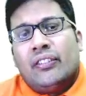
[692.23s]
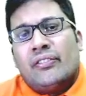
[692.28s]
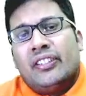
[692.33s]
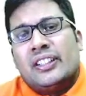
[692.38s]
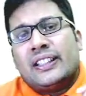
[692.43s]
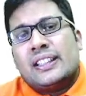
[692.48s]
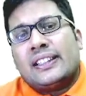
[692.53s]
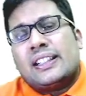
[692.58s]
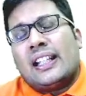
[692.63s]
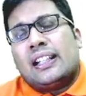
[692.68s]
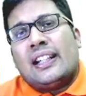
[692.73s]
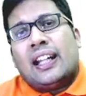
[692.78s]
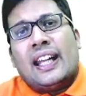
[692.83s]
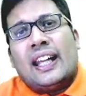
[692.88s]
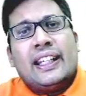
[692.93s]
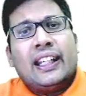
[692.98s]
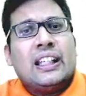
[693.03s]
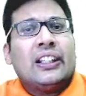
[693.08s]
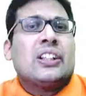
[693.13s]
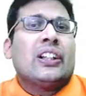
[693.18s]
which is the
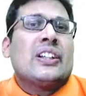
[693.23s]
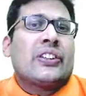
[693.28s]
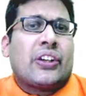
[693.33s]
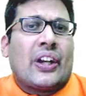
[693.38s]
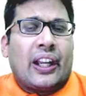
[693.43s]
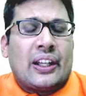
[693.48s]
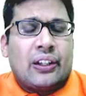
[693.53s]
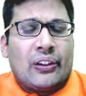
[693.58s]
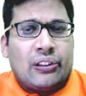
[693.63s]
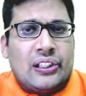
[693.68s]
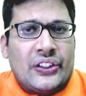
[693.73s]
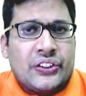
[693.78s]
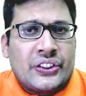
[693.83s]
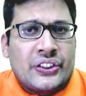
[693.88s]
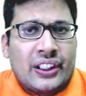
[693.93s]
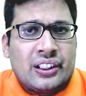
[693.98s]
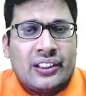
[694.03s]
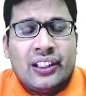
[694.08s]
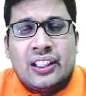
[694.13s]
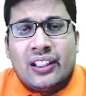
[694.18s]
ligature
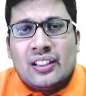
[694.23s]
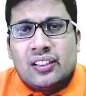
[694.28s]
strangulation,